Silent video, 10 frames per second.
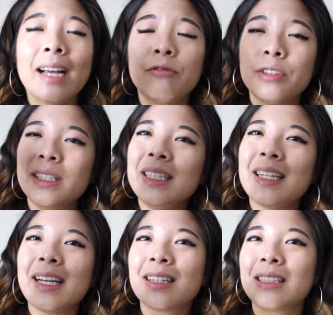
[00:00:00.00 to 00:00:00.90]
I really
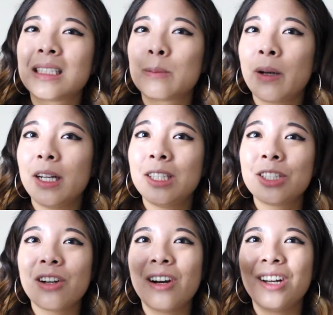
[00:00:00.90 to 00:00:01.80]
like the
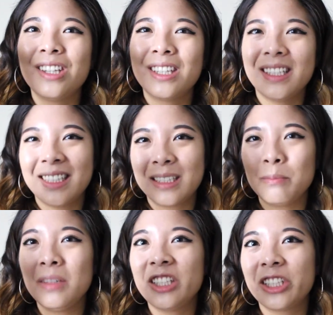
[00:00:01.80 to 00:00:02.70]
sponge on this
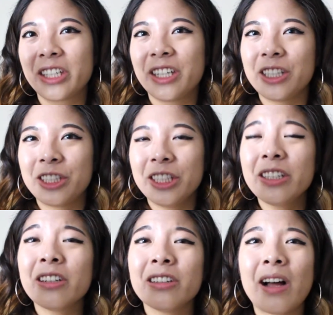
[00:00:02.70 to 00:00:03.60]
Mesha
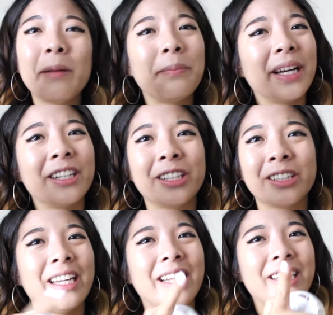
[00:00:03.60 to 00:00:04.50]
Cushion a lot better
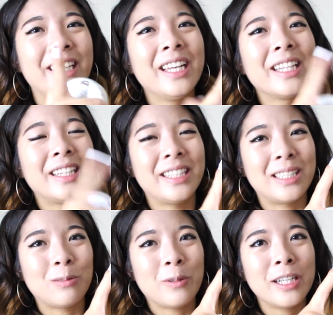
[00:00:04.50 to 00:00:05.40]
than
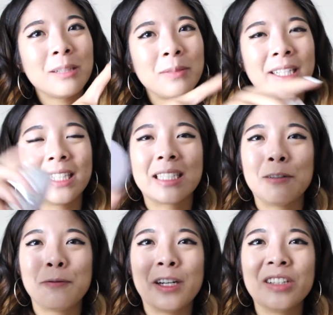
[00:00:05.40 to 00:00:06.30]
this one because I
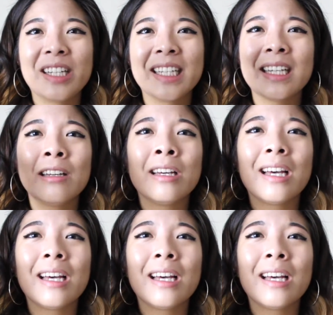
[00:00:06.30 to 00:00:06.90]
felt like it